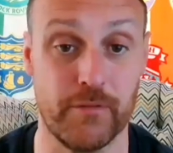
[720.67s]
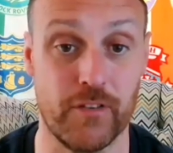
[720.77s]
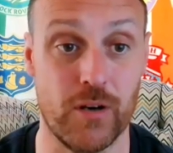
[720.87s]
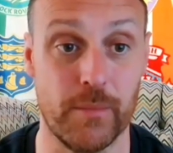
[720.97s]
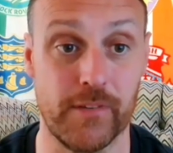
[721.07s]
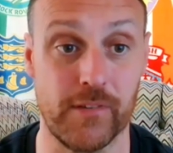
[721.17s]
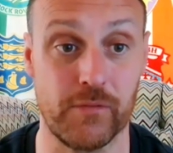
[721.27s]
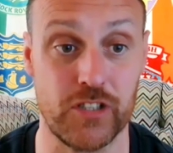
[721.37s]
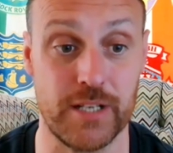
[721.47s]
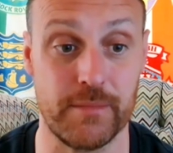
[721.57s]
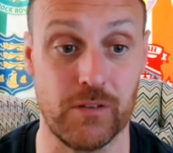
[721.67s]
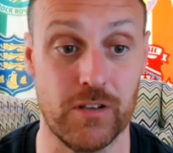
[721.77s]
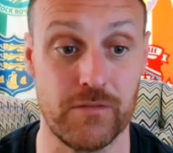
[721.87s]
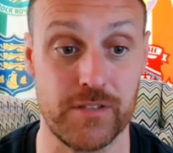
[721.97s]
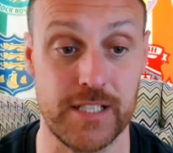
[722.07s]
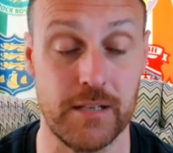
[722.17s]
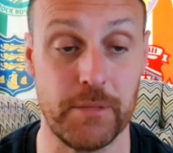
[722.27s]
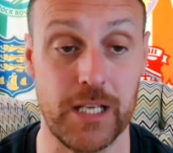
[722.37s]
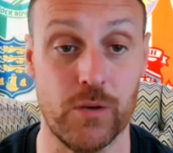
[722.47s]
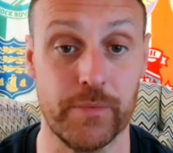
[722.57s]
performances for Shamrock Rovers, and they'll
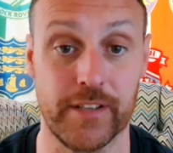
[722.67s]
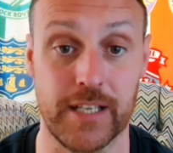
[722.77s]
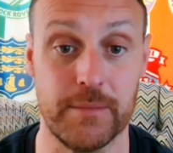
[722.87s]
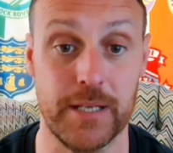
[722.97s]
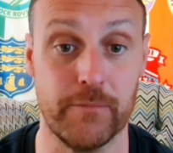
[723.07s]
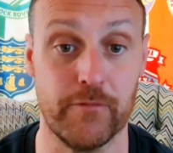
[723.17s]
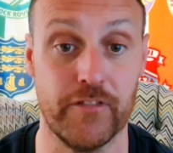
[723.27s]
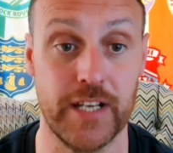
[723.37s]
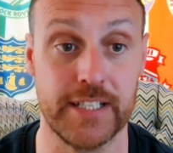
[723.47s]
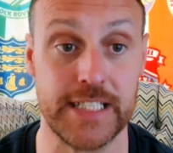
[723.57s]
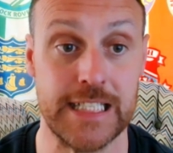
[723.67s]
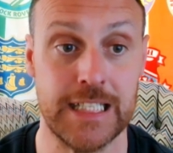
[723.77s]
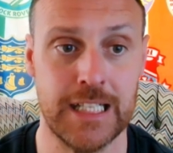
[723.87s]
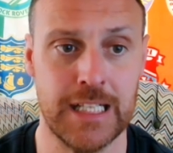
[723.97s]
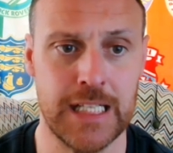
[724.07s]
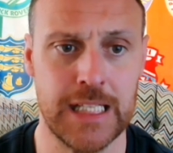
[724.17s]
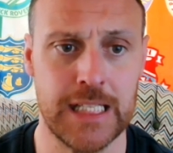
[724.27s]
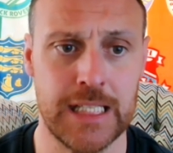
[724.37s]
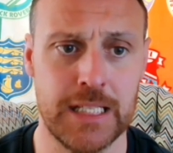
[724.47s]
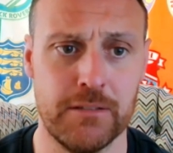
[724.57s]
be hoping to keep him fit.
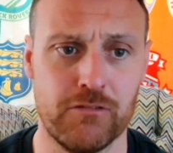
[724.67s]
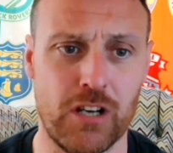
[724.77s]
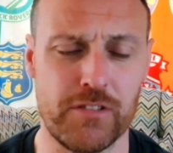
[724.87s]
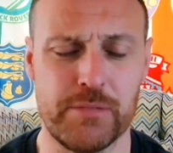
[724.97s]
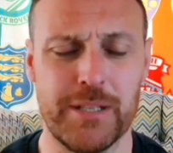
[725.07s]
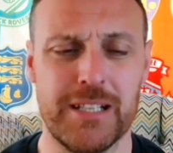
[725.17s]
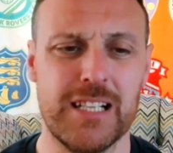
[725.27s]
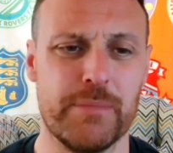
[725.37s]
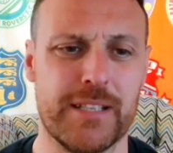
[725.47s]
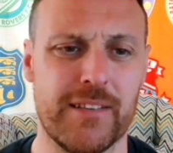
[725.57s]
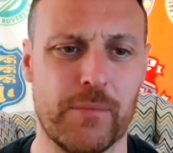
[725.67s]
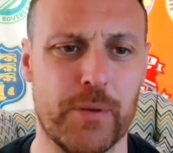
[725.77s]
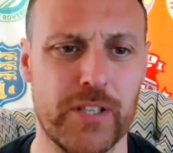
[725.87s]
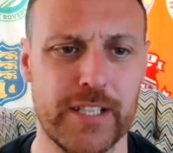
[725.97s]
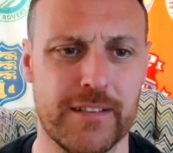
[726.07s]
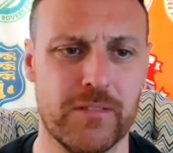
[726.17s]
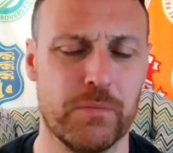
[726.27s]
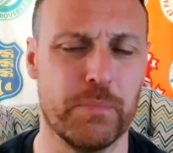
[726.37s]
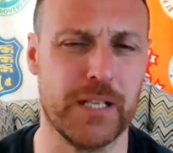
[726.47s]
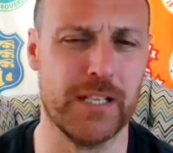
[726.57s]
Rovers will be a little bit disappointed
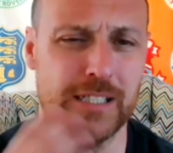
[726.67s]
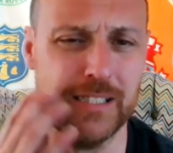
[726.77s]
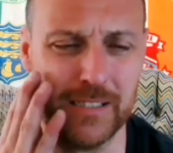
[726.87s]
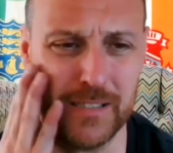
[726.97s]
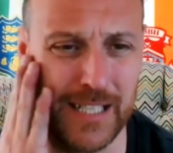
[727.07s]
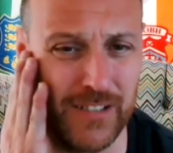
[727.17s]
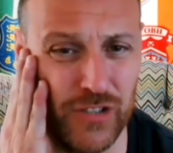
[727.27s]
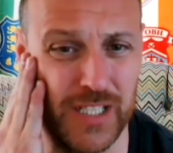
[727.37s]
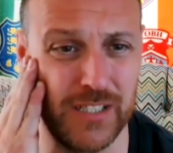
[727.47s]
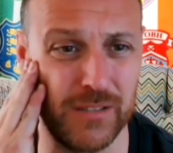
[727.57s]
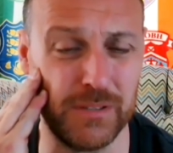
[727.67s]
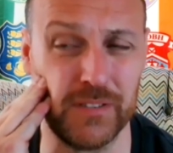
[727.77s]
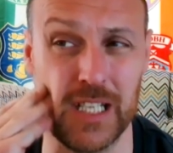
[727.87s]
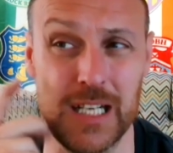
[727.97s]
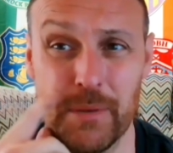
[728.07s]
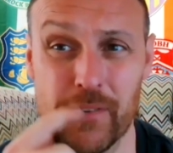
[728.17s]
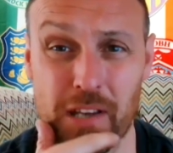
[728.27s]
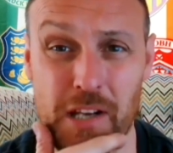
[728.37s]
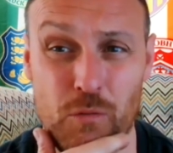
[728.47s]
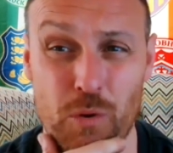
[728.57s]
because that's 3 Dublin derbies
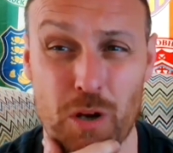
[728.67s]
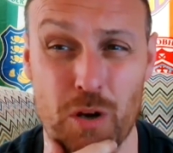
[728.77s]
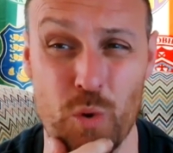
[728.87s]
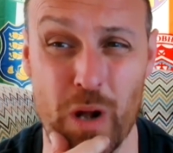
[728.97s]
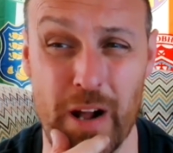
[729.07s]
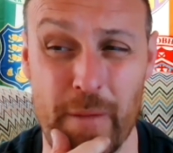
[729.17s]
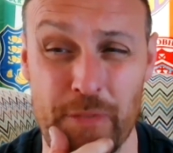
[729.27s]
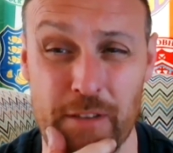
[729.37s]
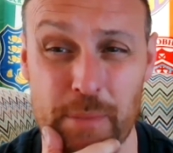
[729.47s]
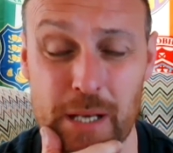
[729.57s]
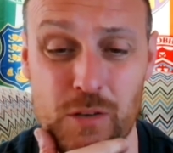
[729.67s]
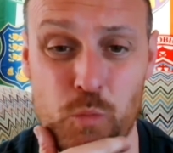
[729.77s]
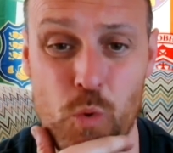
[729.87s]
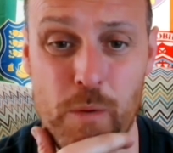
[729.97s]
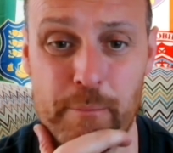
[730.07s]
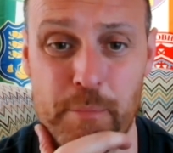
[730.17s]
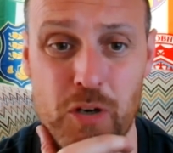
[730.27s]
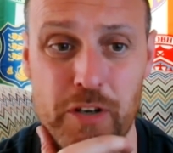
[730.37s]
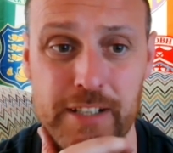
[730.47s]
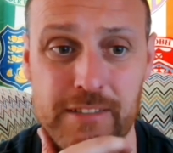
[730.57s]
in a row, and they picked up 1
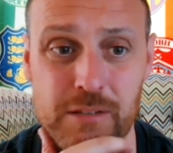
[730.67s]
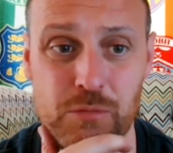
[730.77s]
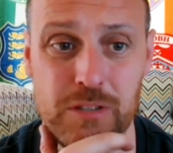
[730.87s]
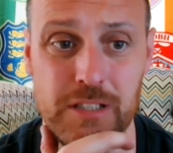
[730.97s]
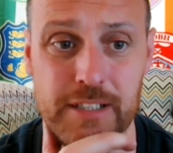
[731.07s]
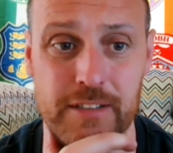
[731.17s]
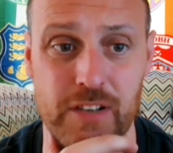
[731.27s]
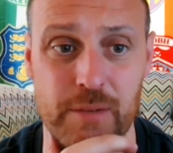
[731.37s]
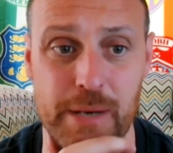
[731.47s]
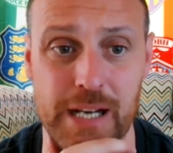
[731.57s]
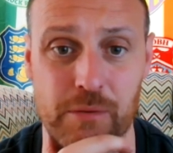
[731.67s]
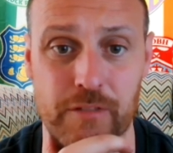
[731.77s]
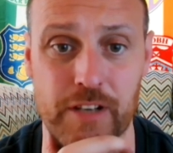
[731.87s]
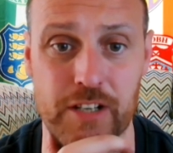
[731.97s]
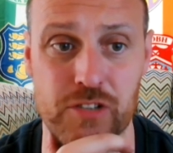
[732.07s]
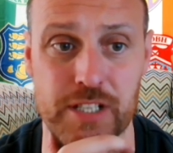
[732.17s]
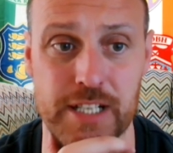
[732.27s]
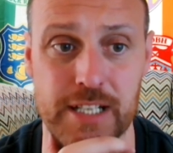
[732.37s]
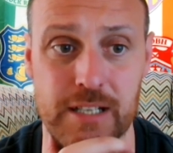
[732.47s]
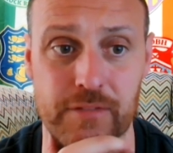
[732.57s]
point. They would have liked to have hit back with a victory
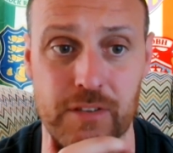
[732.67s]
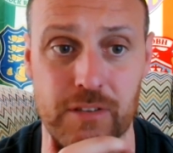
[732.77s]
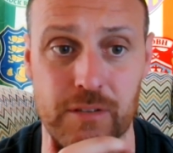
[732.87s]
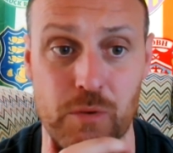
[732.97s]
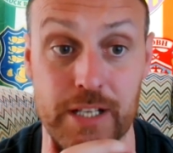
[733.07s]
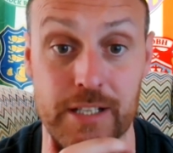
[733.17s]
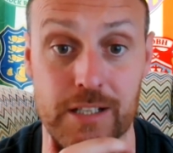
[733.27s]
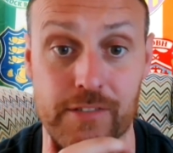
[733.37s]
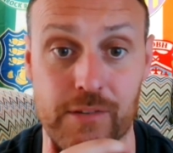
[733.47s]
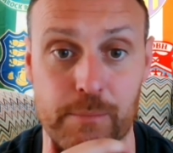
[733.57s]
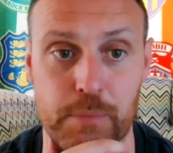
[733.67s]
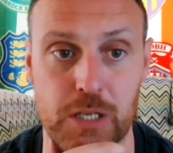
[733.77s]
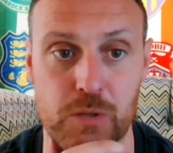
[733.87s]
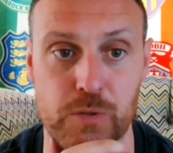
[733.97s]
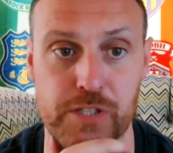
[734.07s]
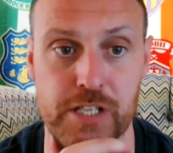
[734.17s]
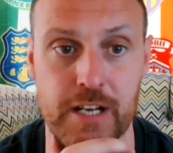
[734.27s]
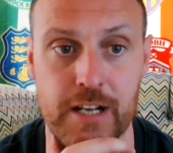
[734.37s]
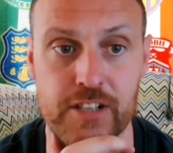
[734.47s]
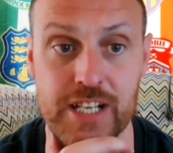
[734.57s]
here after the way they lost to Bows.
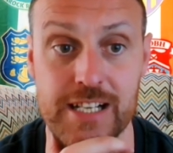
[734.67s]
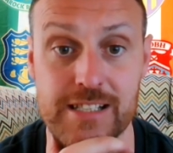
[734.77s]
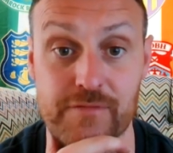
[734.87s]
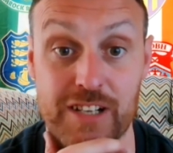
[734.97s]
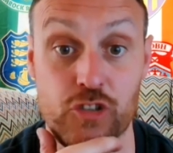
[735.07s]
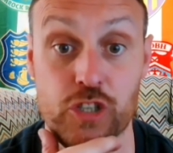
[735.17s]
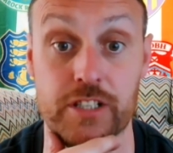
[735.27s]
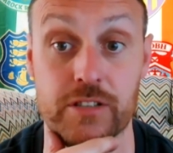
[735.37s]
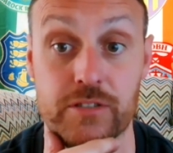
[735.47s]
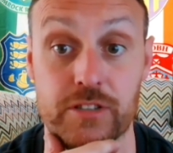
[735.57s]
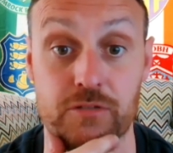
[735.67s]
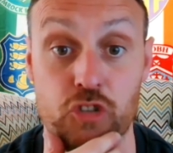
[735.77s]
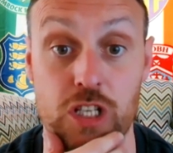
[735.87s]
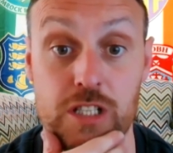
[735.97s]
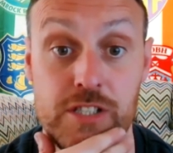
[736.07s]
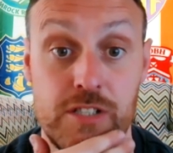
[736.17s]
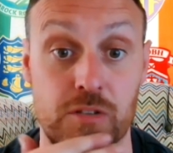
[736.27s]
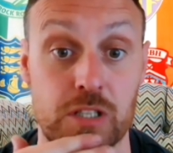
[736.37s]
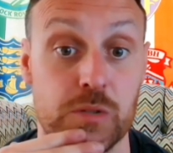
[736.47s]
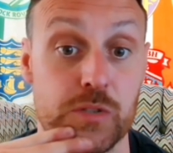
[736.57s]
Shells have had 3 2-2 draws in a
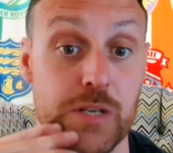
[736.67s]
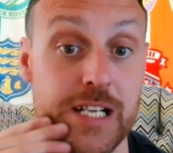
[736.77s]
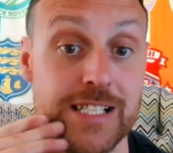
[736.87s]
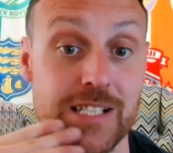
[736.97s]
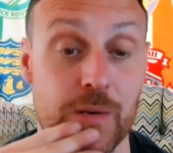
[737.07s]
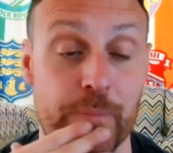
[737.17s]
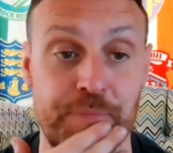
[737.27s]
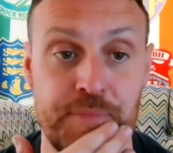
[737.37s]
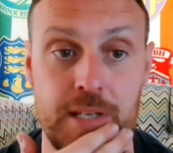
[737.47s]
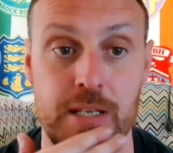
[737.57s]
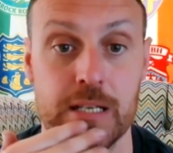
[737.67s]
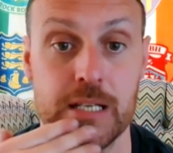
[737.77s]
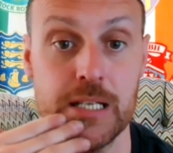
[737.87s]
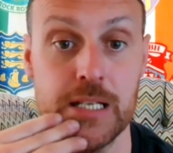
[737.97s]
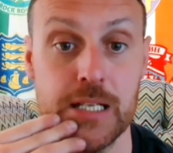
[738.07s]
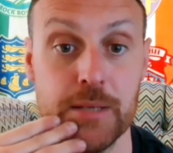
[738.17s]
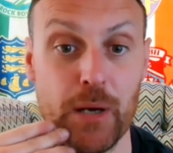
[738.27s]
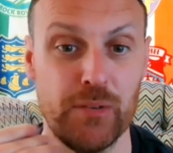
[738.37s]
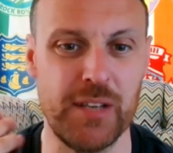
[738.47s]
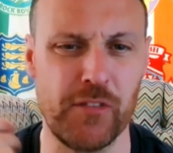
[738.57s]
row as well. So
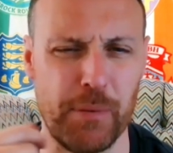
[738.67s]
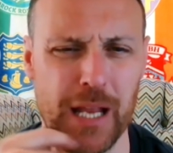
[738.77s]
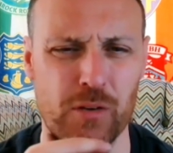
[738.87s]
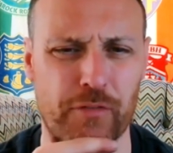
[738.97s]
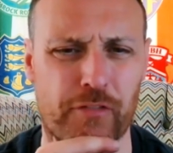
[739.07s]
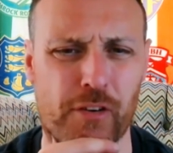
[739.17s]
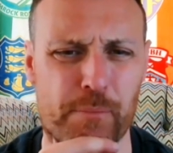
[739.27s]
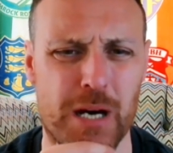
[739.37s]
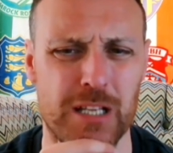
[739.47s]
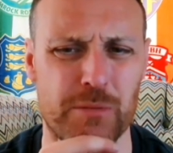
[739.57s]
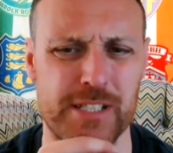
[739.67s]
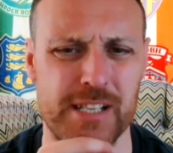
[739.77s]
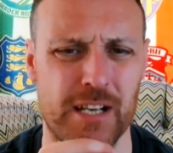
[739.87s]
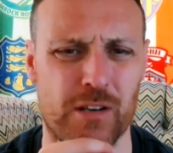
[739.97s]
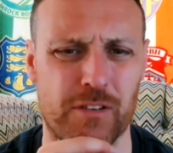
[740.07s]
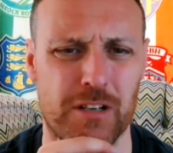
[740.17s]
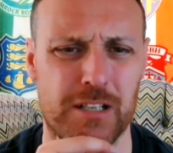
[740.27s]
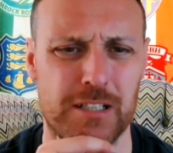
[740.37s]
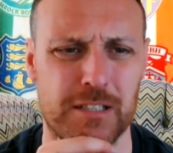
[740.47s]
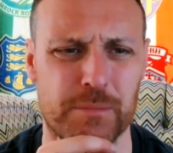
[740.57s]
both teams are playing good football, I would say,
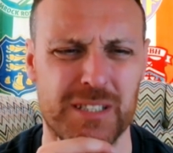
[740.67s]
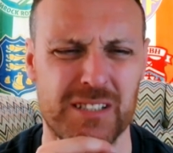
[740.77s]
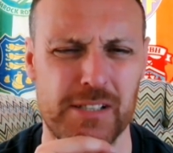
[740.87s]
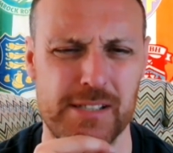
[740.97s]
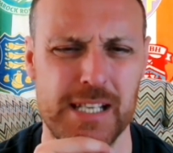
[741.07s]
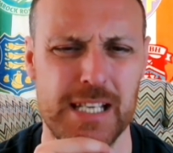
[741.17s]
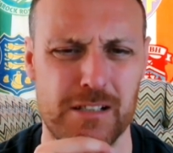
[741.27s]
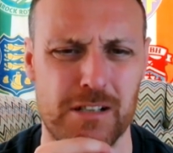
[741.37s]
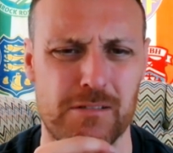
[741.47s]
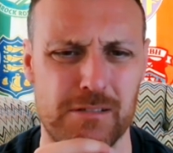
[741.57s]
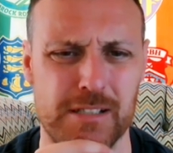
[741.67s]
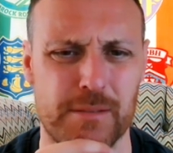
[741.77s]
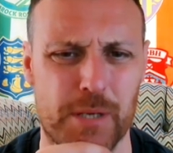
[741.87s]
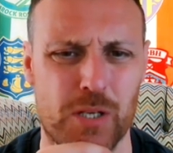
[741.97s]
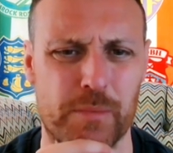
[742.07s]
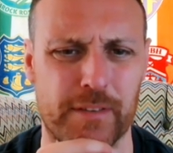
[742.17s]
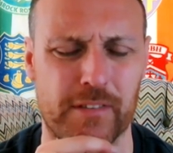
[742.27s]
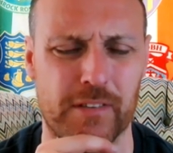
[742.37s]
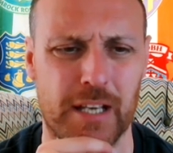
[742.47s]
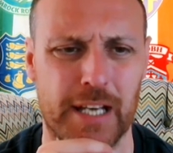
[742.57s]
overall, though, but they're conceding goals at the moment.